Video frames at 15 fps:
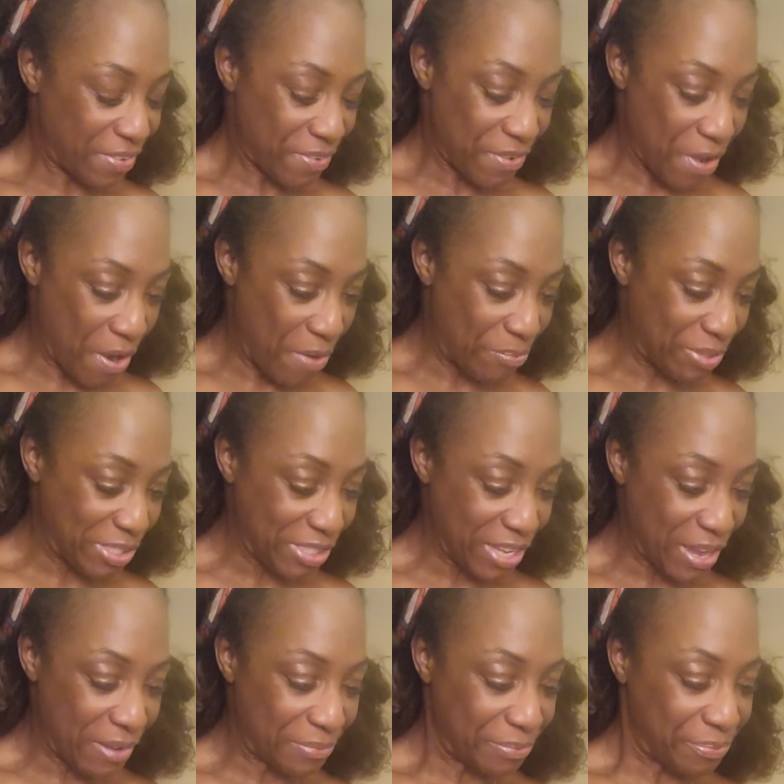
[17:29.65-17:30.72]

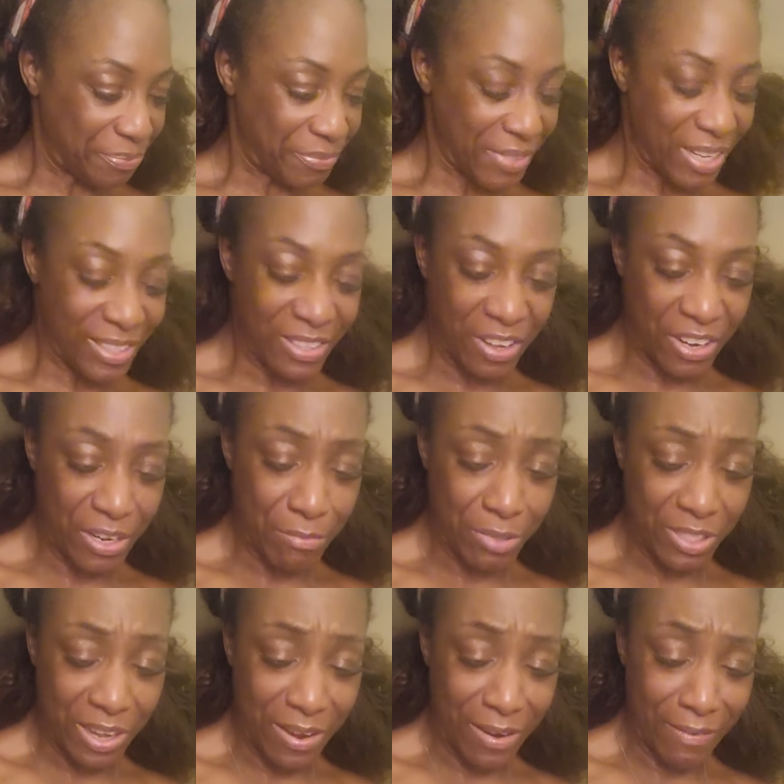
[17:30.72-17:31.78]
Stop. I thought he
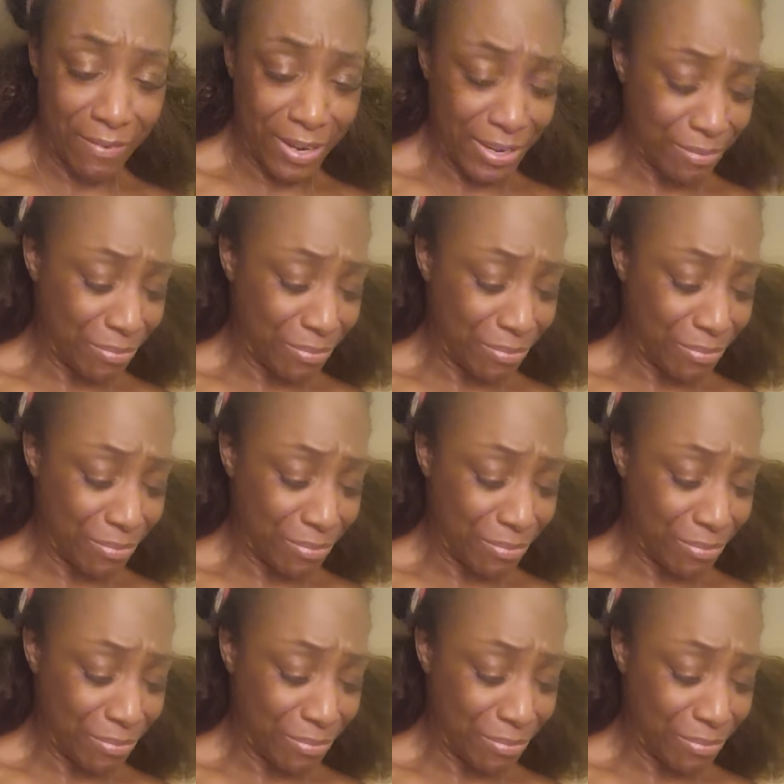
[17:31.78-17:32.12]
was already